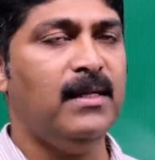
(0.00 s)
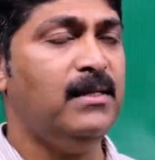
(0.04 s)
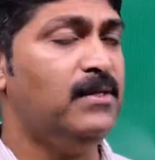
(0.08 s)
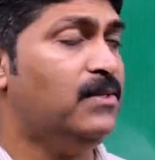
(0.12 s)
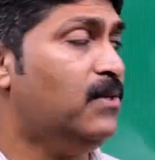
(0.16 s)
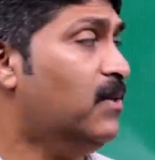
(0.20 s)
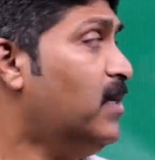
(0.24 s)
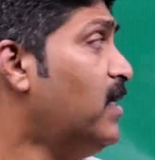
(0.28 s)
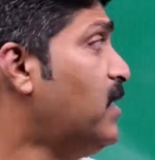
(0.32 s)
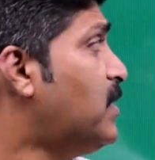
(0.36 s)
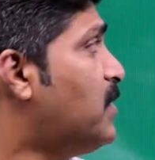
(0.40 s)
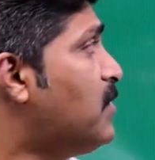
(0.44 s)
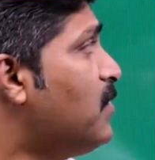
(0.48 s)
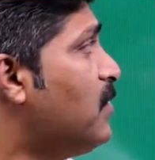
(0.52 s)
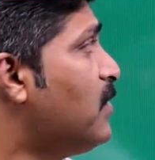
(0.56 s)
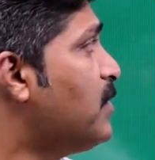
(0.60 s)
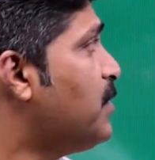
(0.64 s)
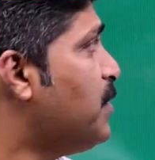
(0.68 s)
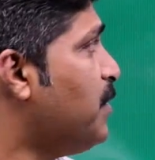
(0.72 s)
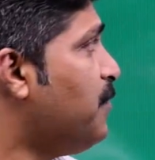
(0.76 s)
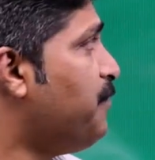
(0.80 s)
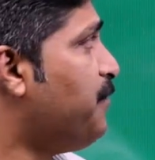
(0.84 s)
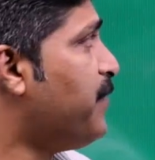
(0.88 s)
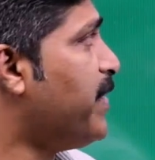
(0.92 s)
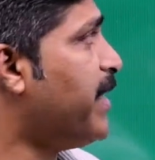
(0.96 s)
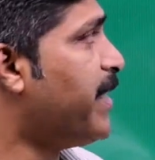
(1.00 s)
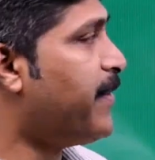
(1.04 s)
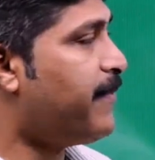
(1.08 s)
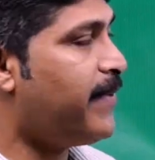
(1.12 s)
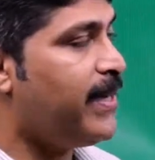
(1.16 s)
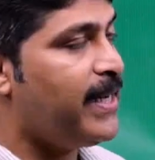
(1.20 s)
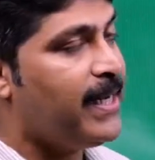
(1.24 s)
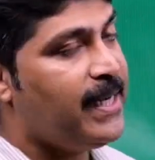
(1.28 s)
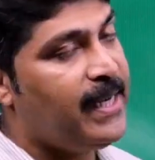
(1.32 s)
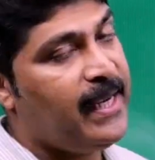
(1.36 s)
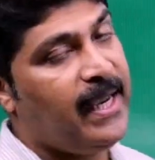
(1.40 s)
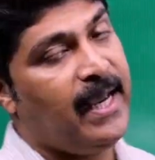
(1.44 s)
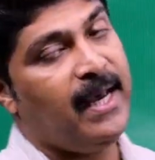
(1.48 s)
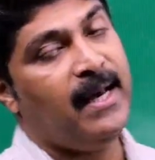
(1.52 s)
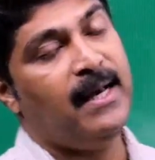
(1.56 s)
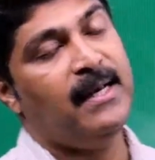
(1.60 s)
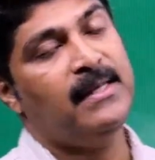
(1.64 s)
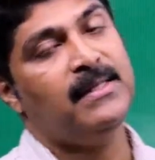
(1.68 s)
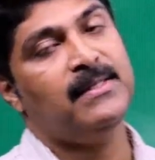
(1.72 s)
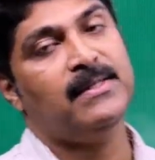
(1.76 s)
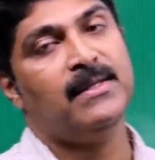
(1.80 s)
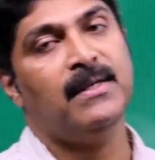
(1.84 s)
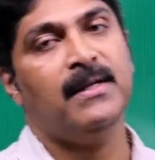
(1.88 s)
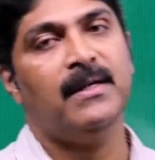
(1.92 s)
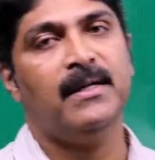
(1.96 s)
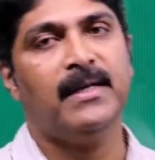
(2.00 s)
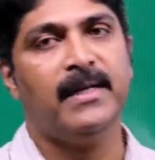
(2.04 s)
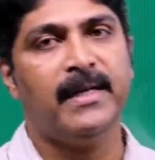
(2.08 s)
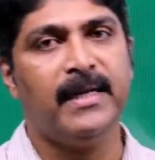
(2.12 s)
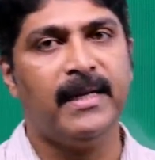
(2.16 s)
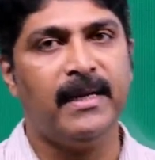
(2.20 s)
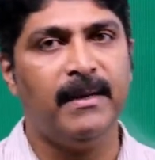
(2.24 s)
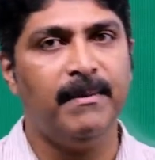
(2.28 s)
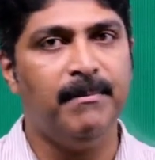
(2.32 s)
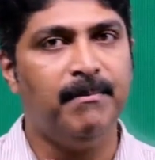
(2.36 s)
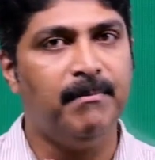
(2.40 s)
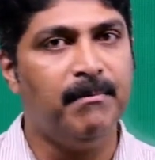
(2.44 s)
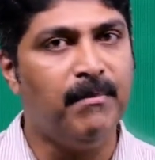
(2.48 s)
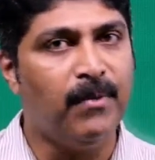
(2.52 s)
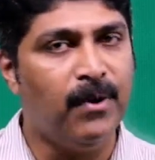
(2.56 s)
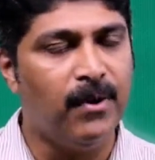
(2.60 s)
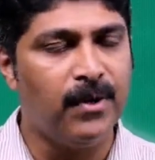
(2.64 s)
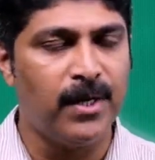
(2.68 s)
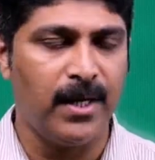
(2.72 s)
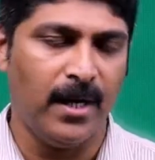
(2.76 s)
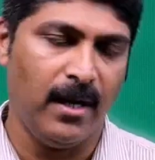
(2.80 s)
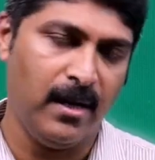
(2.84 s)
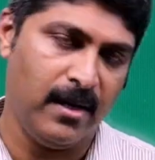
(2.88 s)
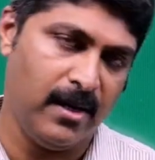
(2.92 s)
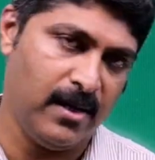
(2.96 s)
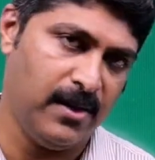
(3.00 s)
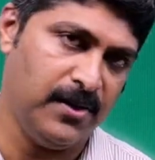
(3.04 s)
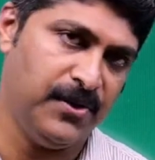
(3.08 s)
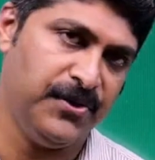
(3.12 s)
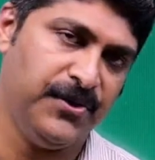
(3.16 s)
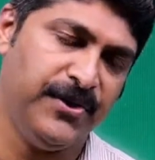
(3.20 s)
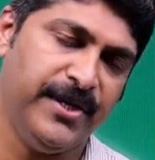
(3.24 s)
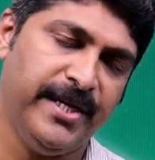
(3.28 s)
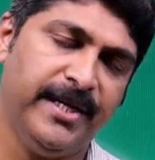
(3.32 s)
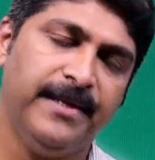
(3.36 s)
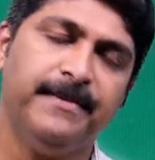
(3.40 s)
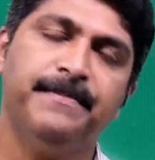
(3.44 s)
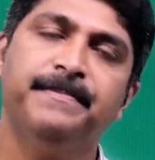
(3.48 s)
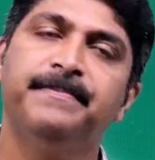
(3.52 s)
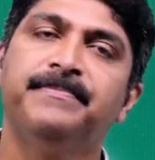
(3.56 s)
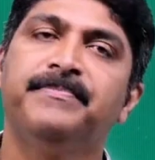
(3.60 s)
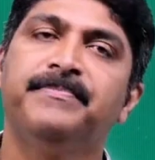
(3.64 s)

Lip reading: So it's also a frequently asked model question.